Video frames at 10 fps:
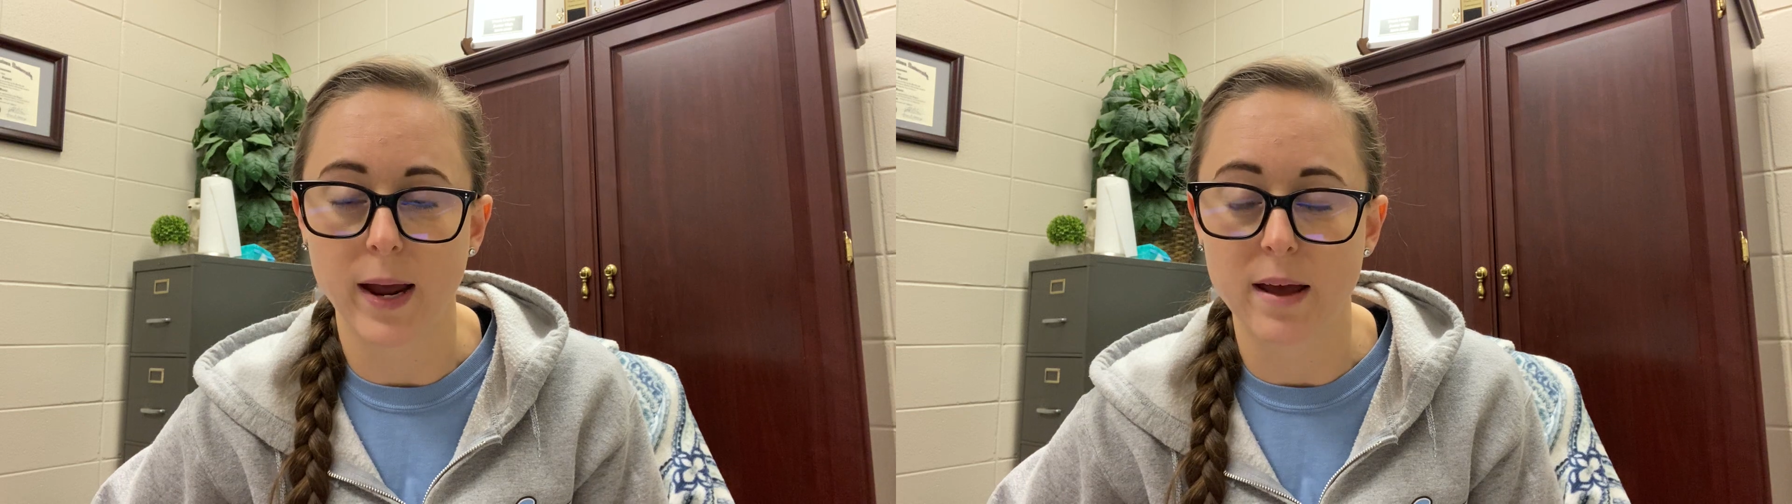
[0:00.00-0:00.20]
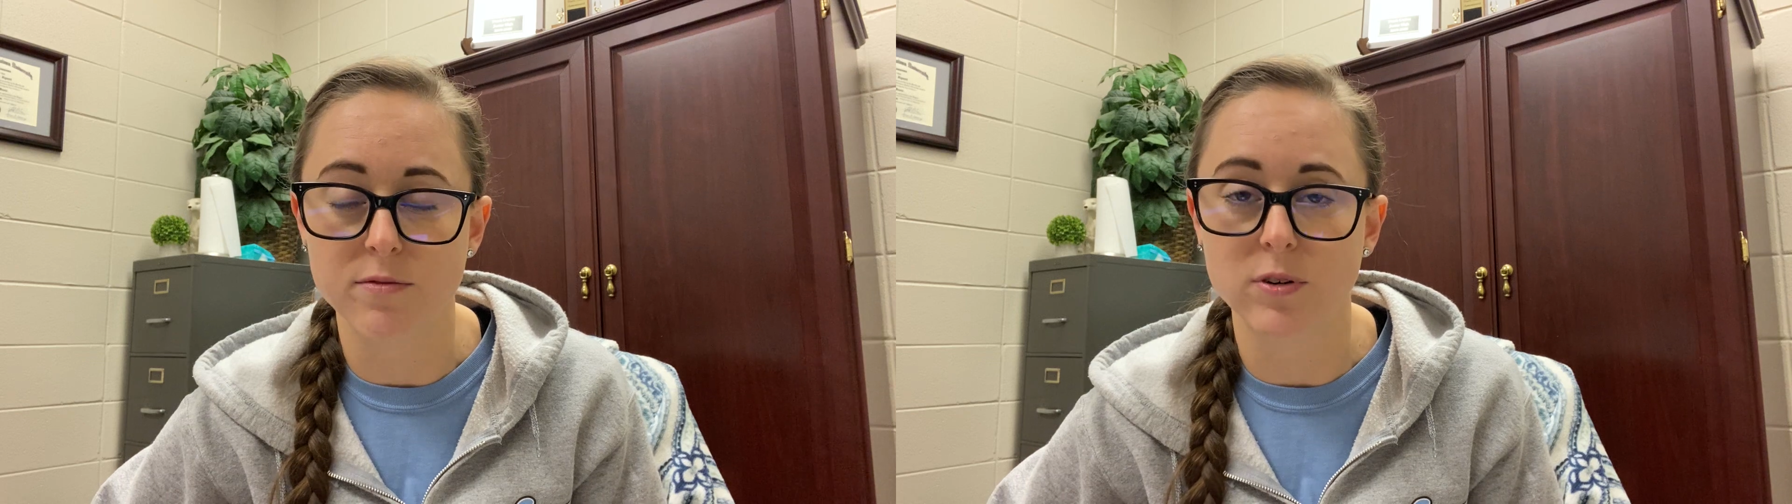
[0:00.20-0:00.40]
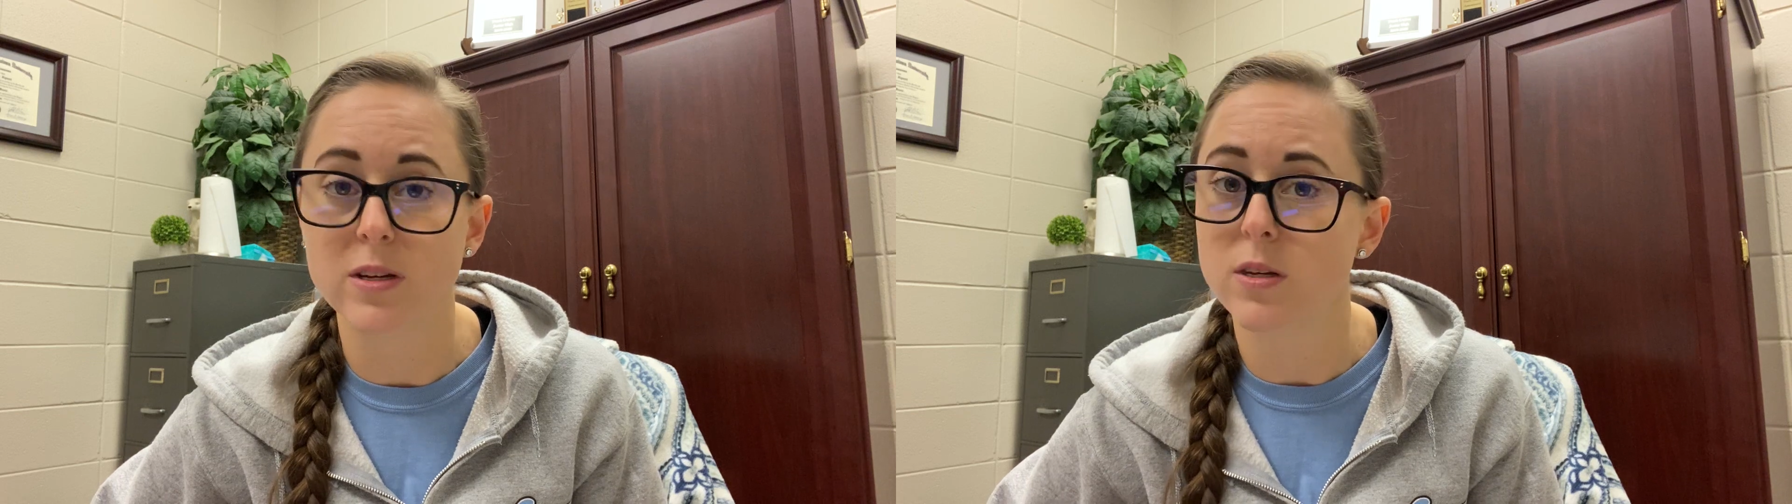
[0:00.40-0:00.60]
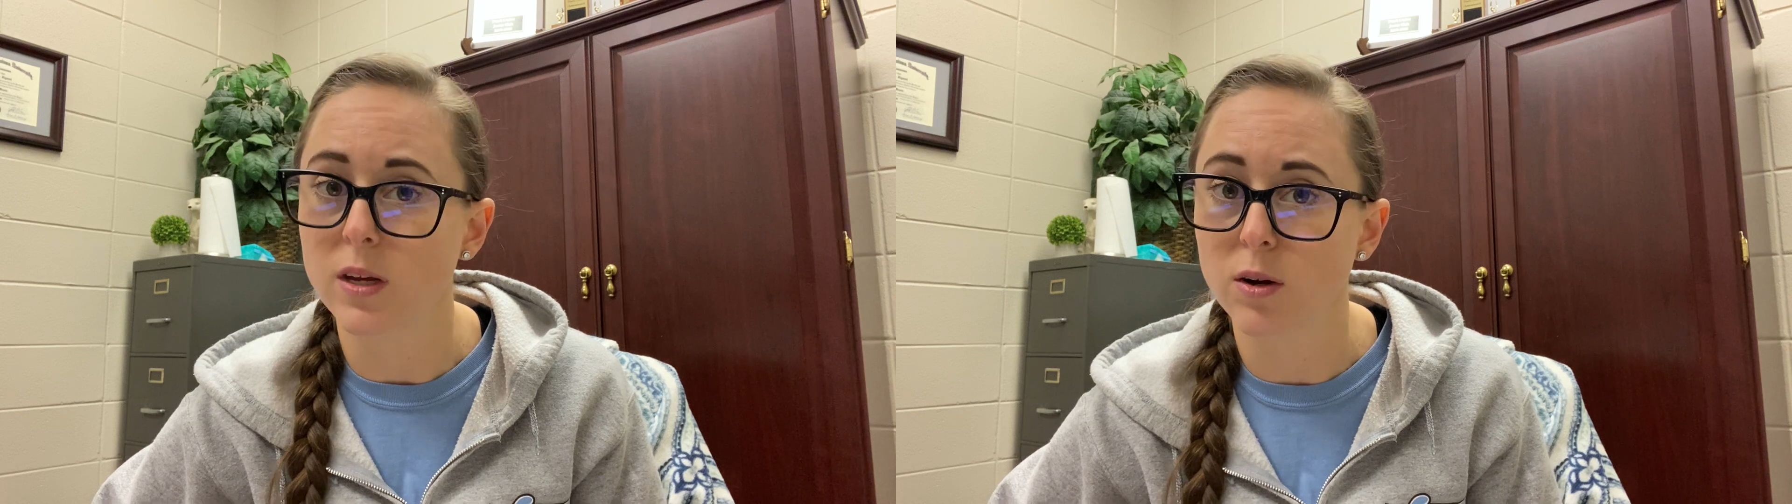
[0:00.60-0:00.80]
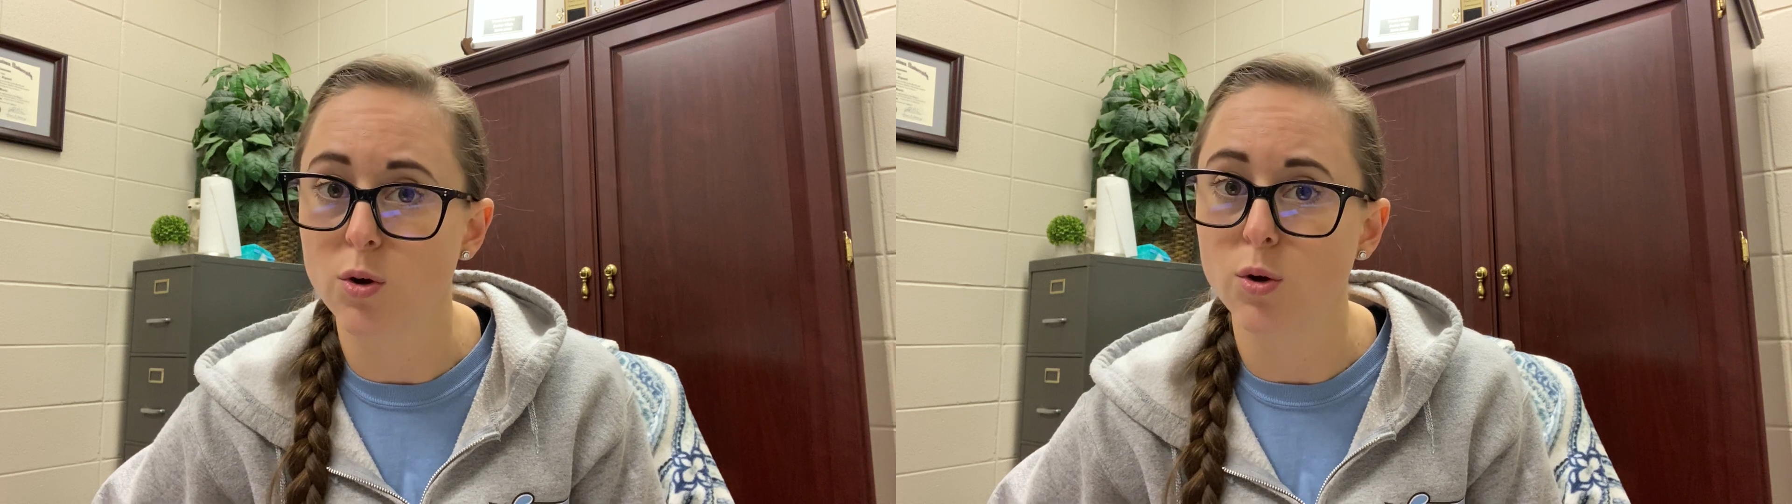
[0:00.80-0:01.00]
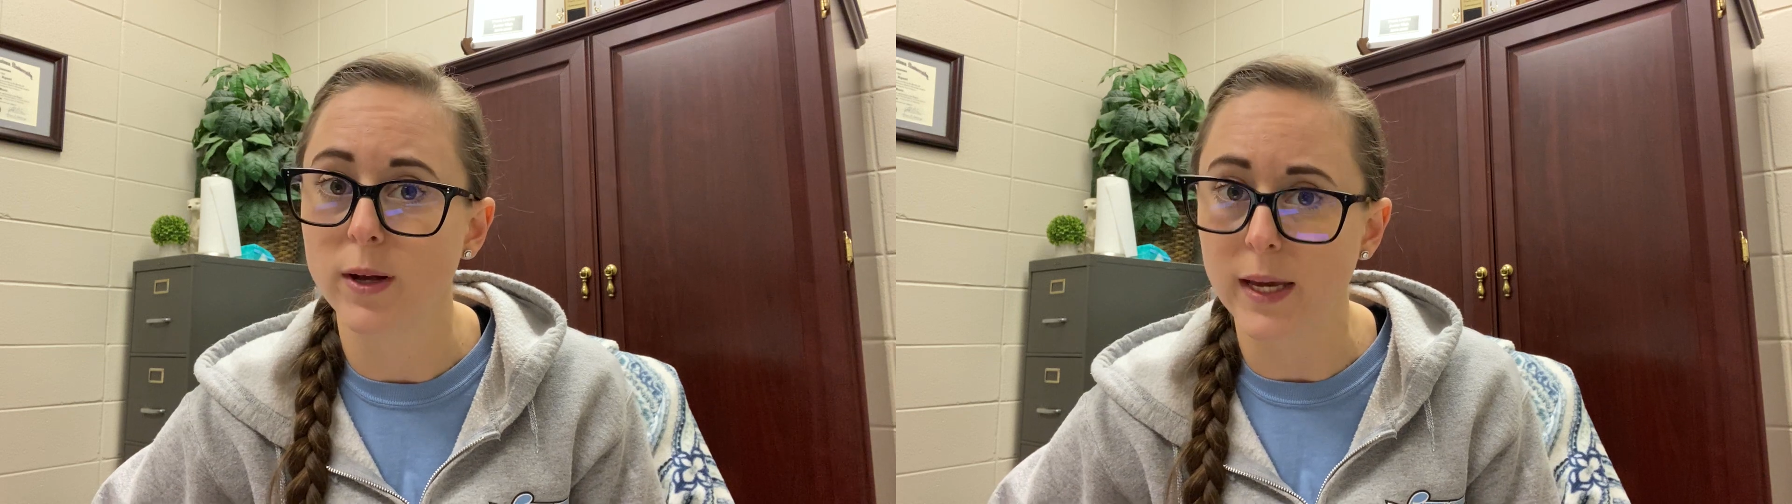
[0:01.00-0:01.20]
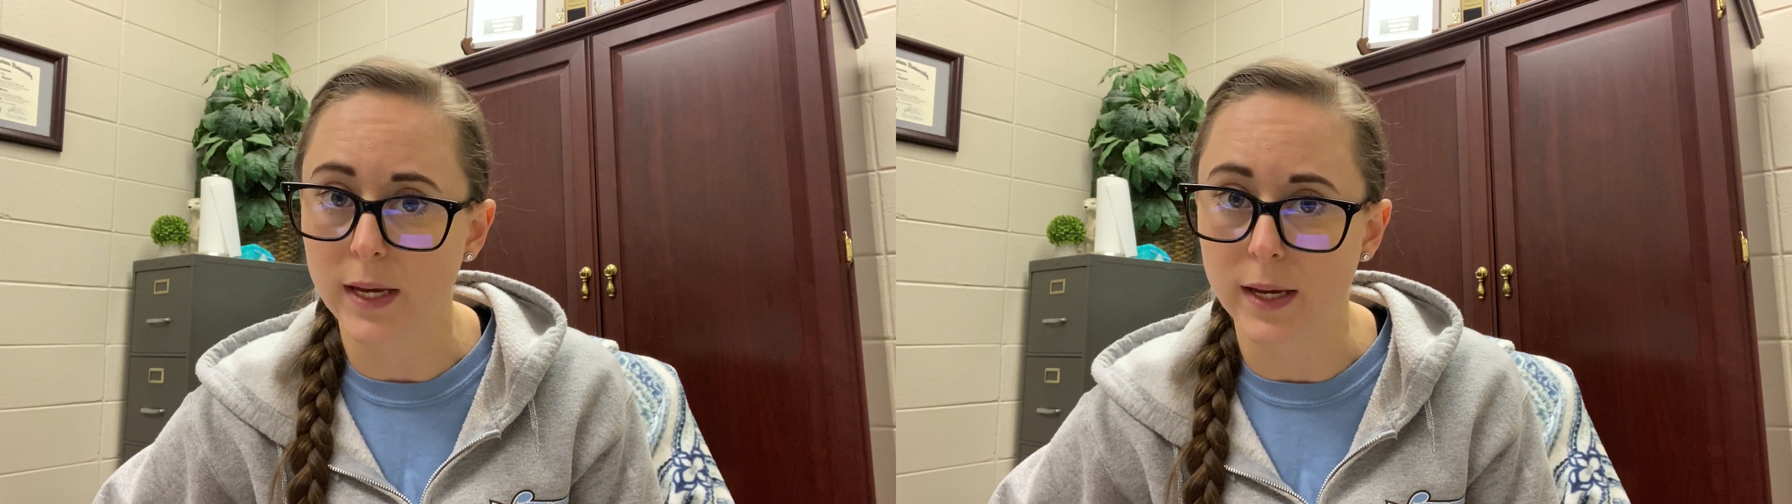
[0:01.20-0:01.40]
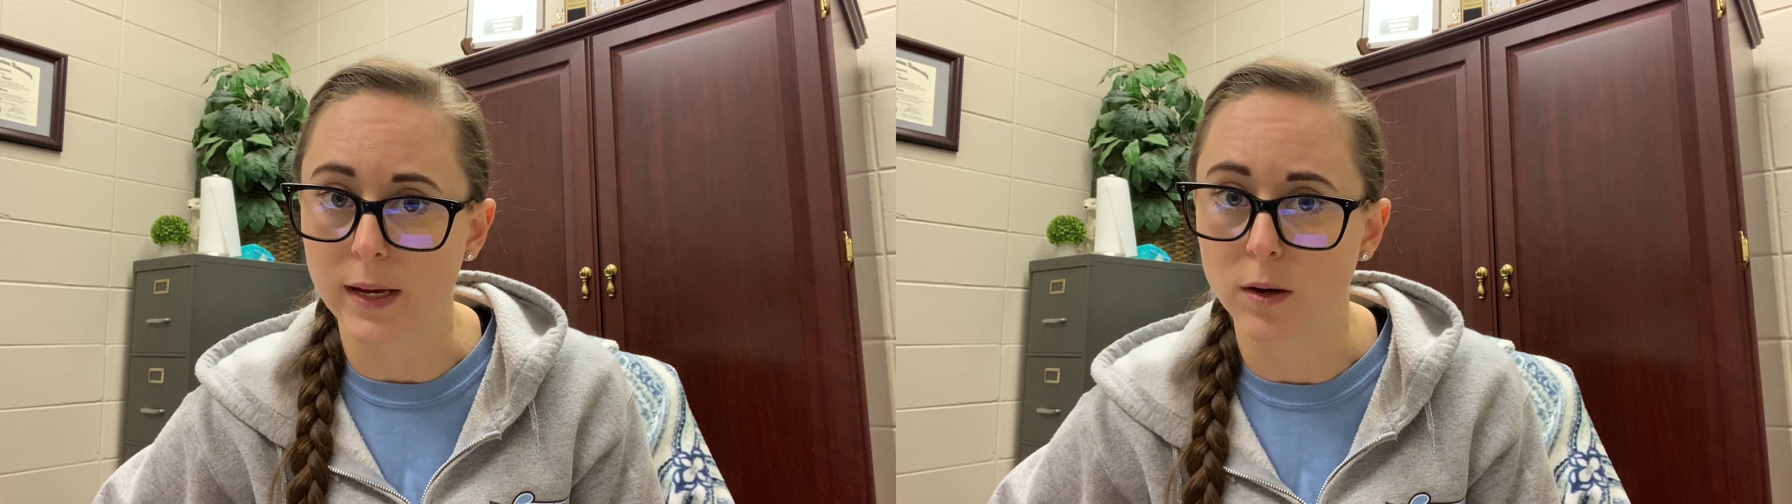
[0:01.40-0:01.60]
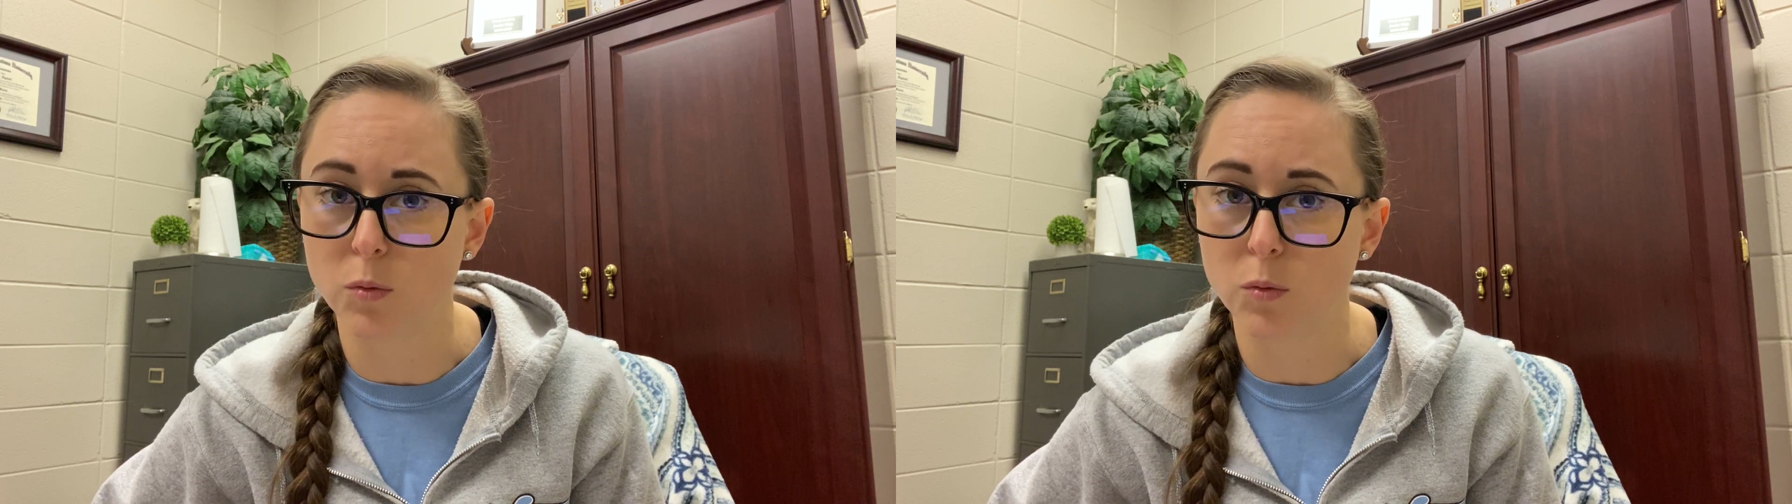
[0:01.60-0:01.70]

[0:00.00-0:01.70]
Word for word: every single E